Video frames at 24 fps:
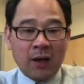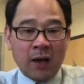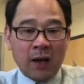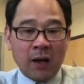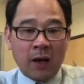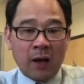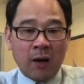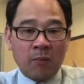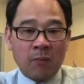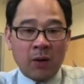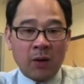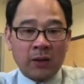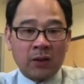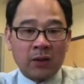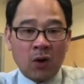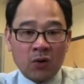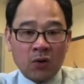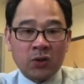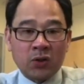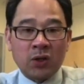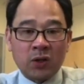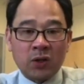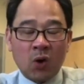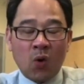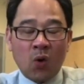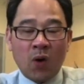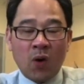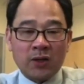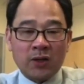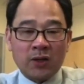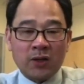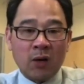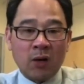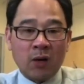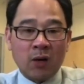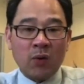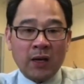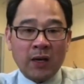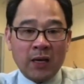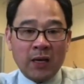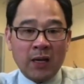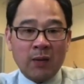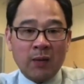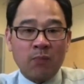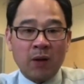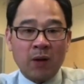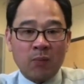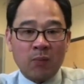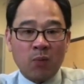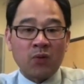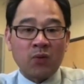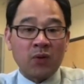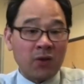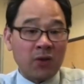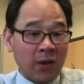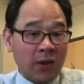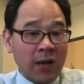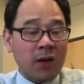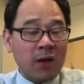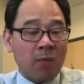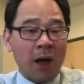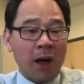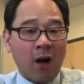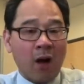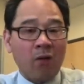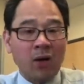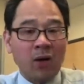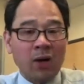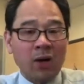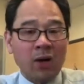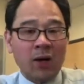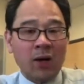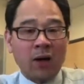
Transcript: Uh, but those are the questions that we need people to think about,